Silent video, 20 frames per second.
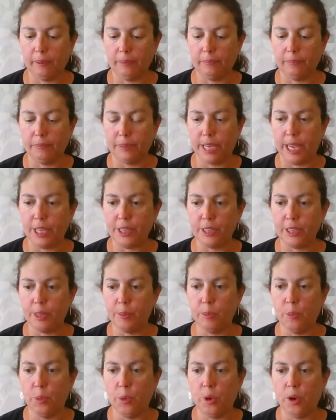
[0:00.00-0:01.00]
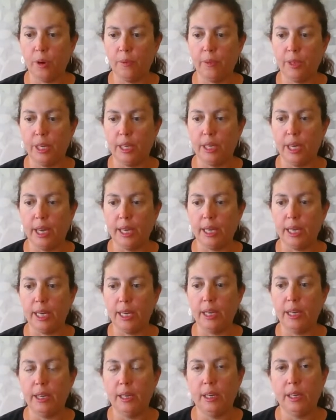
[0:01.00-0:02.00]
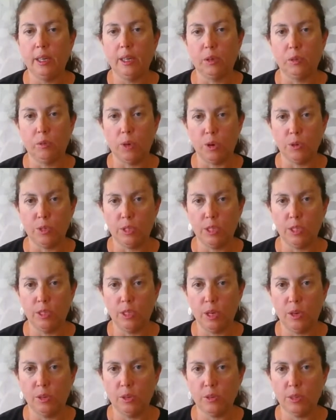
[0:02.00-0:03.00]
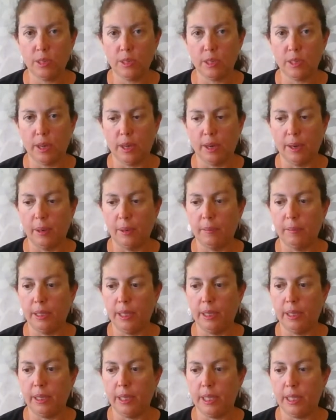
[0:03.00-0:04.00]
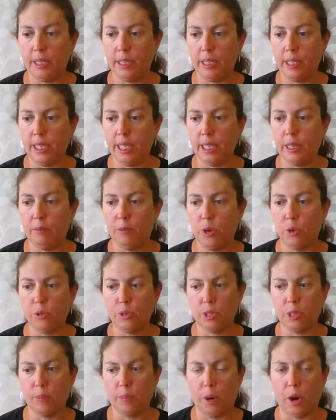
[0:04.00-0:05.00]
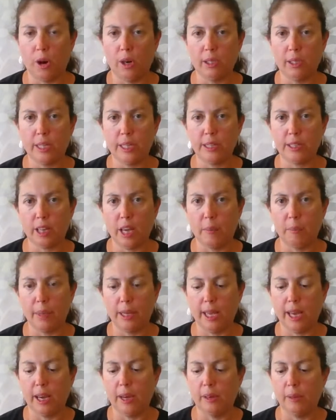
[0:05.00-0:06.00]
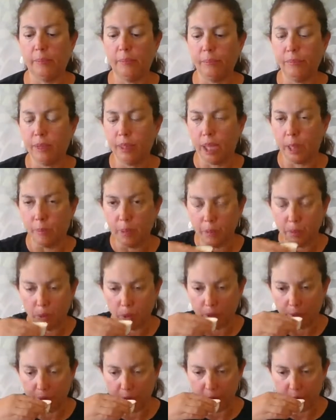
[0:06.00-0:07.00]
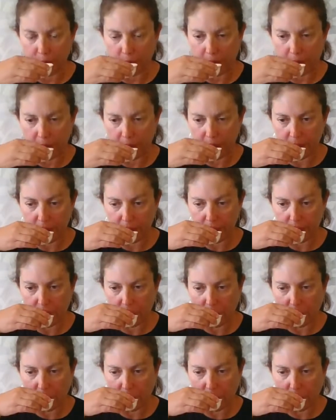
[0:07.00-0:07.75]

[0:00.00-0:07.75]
tasting more of the nutty roasted notes in the tea. Roasted barley's coming out, a bit more of the sweetness.